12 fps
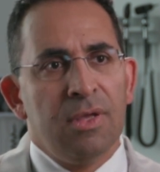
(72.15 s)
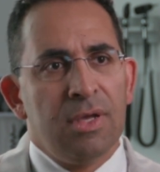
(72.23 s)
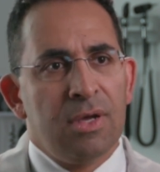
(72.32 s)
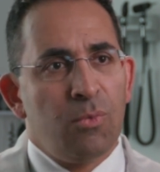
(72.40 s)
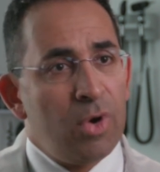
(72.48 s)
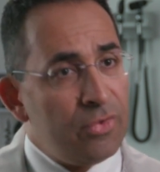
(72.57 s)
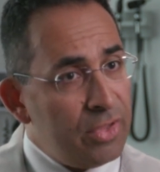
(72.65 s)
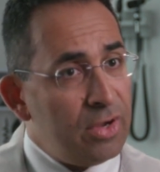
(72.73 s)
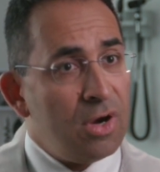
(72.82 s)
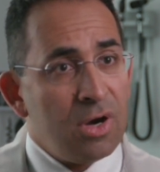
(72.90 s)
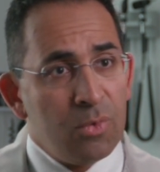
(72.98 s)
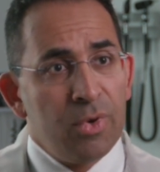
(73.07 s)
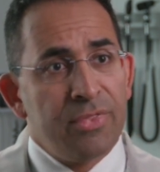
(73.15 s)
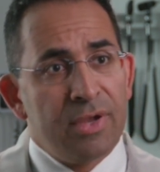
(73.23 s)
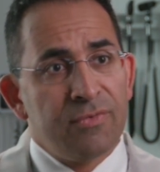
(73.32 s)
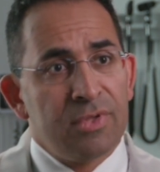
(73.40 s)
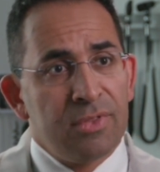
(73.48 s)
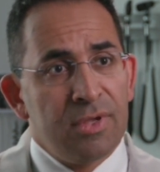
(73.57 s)
uh, where they are with
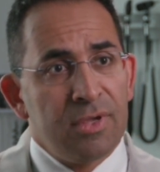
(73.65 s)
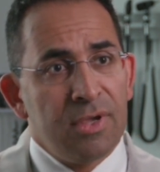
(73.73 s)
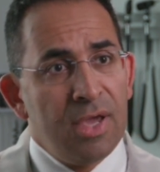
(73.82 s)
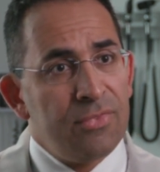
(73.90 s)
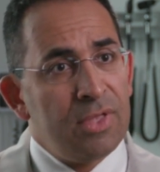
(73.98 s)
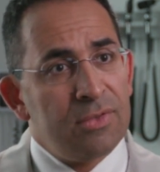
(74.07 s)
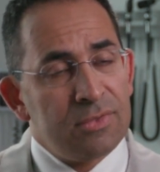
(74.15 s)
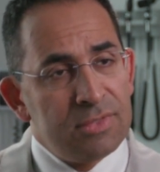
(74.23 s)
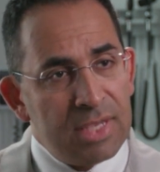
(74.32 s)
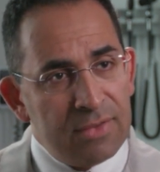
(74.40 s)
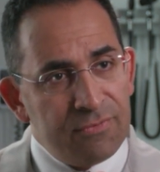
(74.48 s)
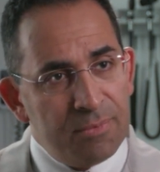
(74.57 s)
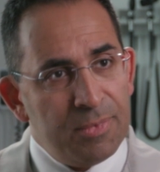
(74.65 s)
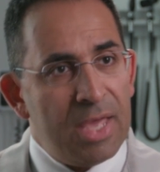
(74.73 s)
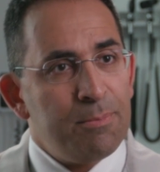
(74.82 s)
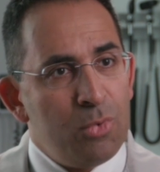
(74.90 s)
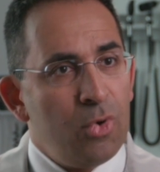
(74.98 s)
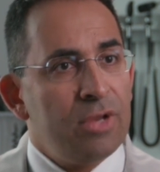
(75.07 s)
everything, and then take it from
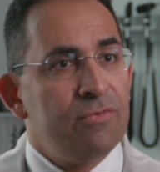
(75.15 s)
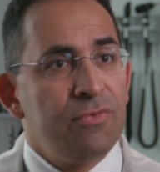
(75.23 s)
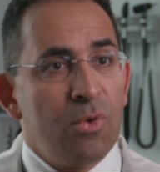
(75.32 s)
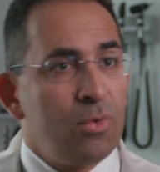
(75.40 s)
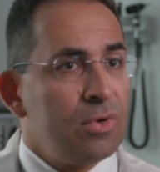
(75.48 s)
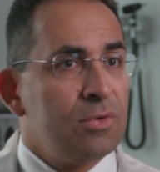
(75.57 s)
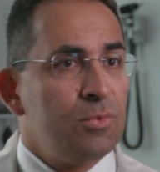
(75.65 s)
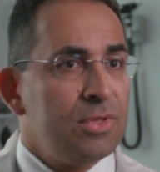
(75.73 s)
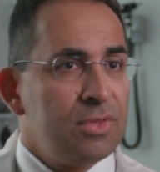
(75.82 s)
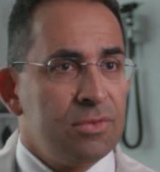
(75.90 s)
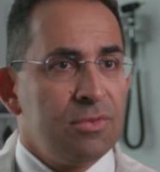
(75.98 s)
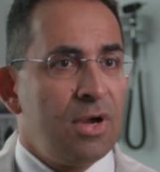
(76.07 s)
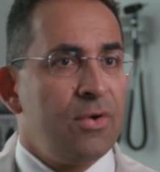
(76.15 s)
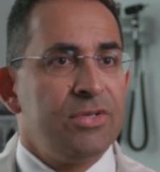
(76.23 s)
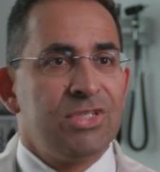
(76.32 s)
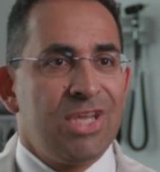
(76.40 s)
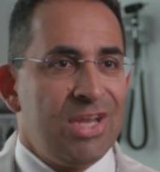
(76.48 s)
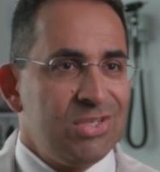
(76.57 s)
that point forward with our
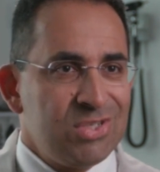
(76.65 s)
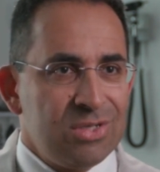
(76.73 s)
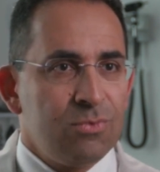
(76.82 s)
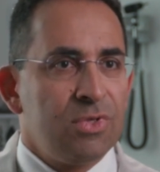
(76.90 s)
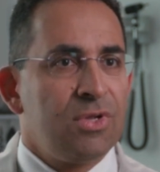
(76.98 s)
education,